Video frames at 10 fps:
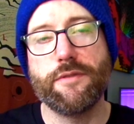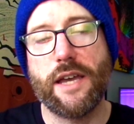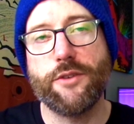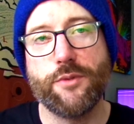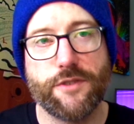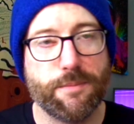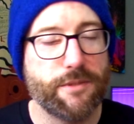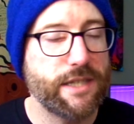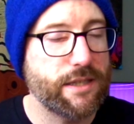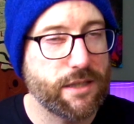the face with some
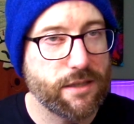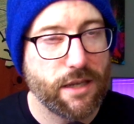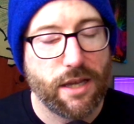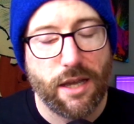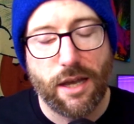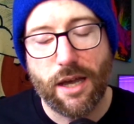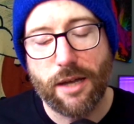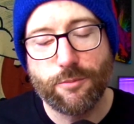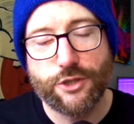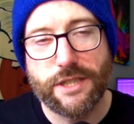scissors,
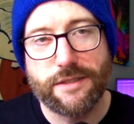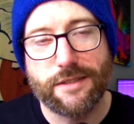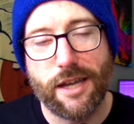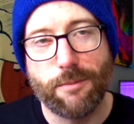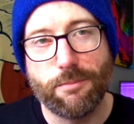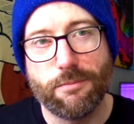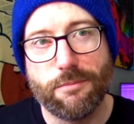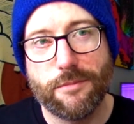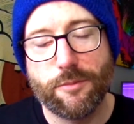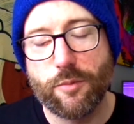she's
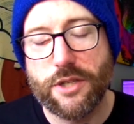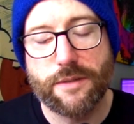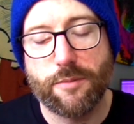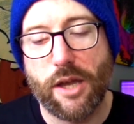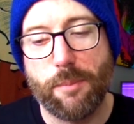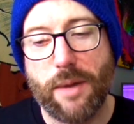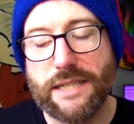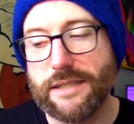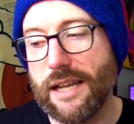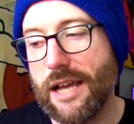just
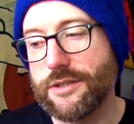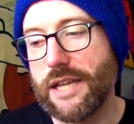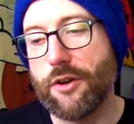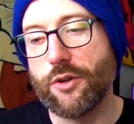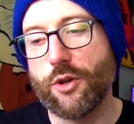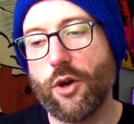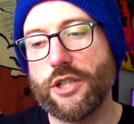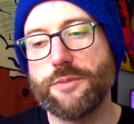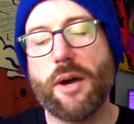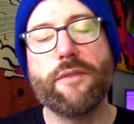basically allowed to carry on at
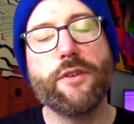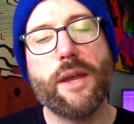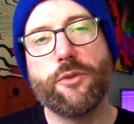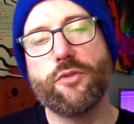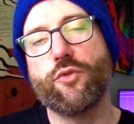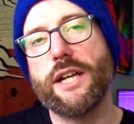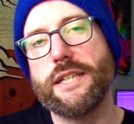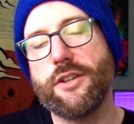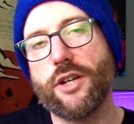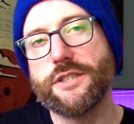college. But I think that was a
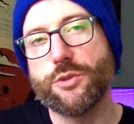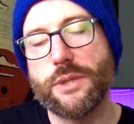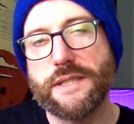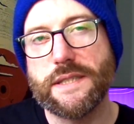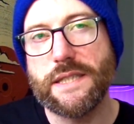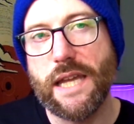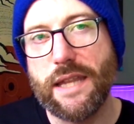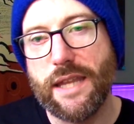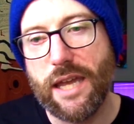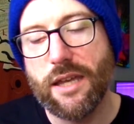really nice twist at the
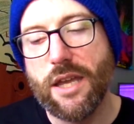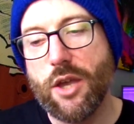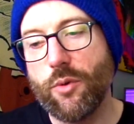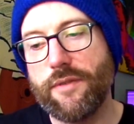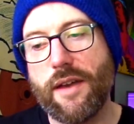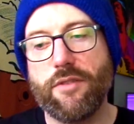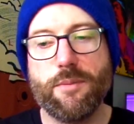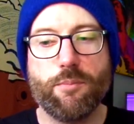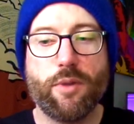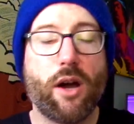end there with
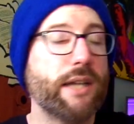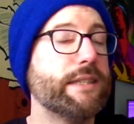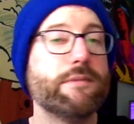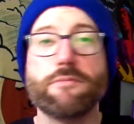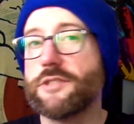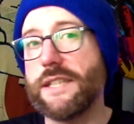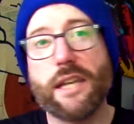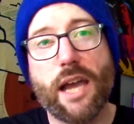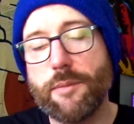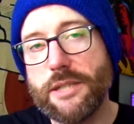having... I didn't see
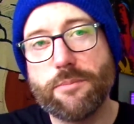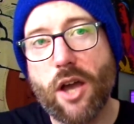it coming.